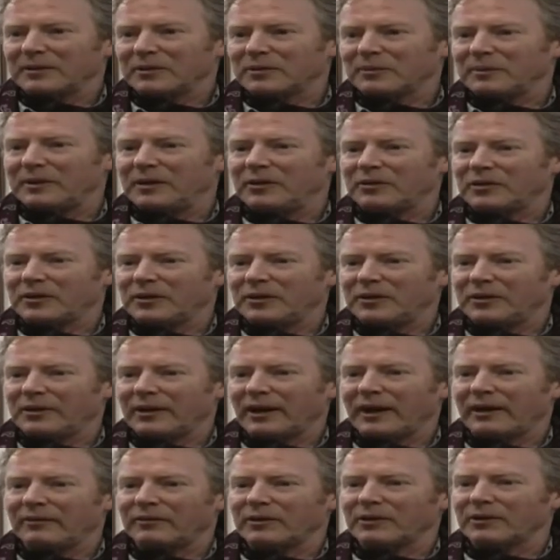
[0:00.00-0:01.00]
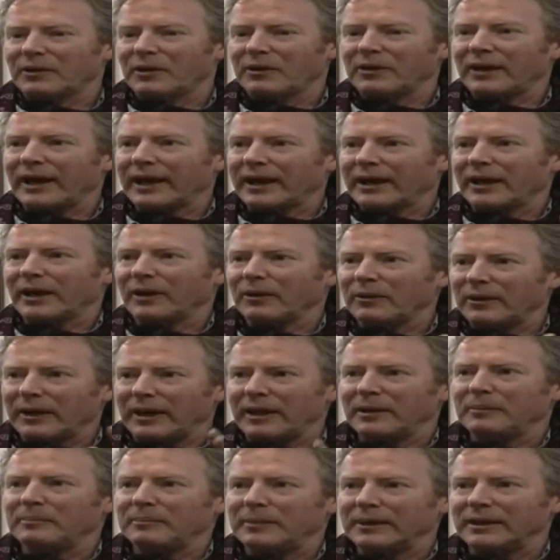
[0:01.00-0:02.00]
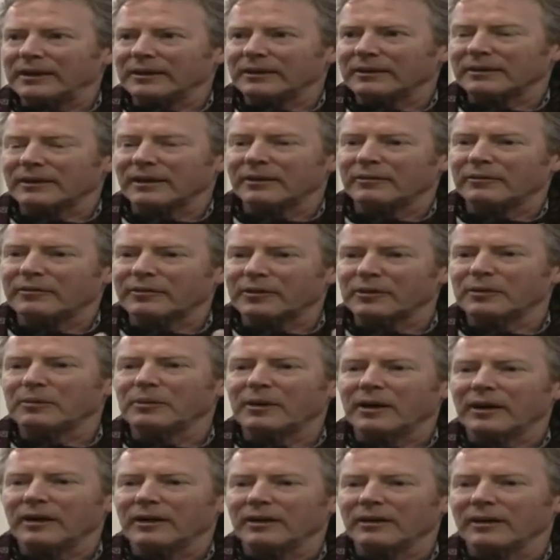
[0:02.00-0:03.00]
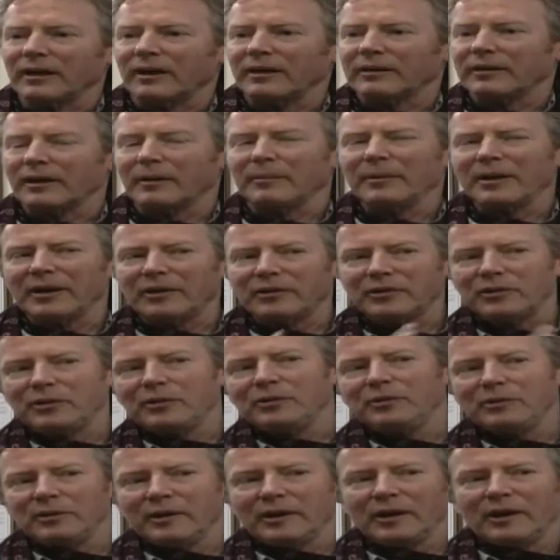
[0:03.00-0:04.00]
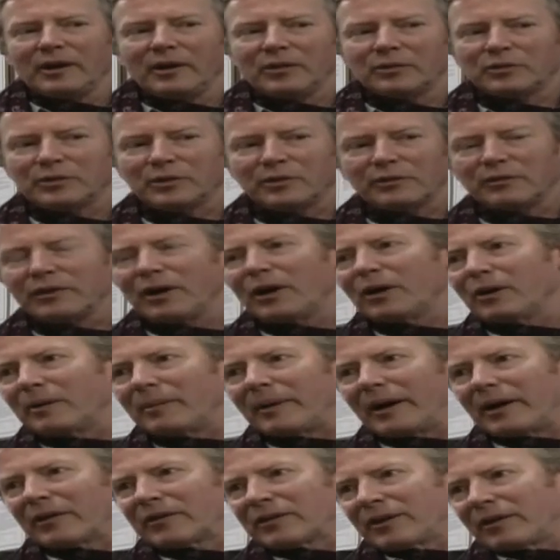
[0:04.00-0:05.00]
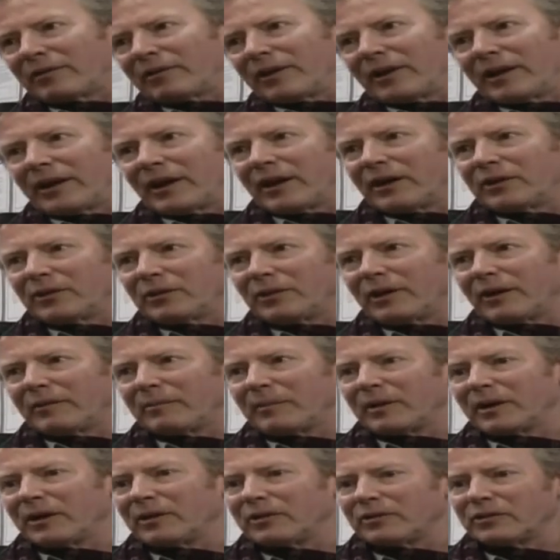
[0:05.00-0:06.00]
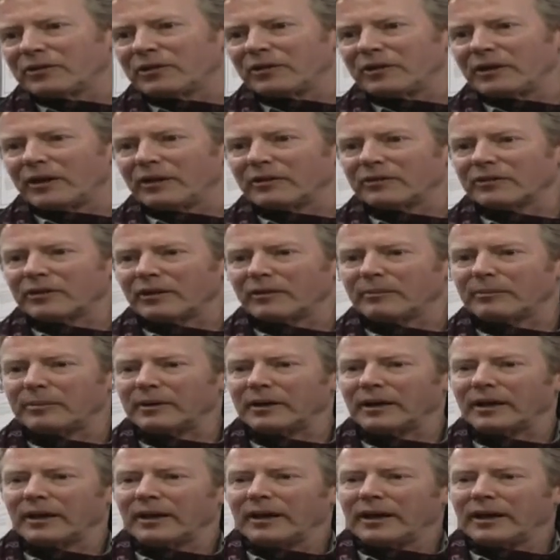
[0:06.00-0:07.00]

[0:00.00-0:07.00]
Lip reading: which means that you have your own echo inbuilt. And for a while, I do sort of know about stuff like that. I do have my own studio and stuff,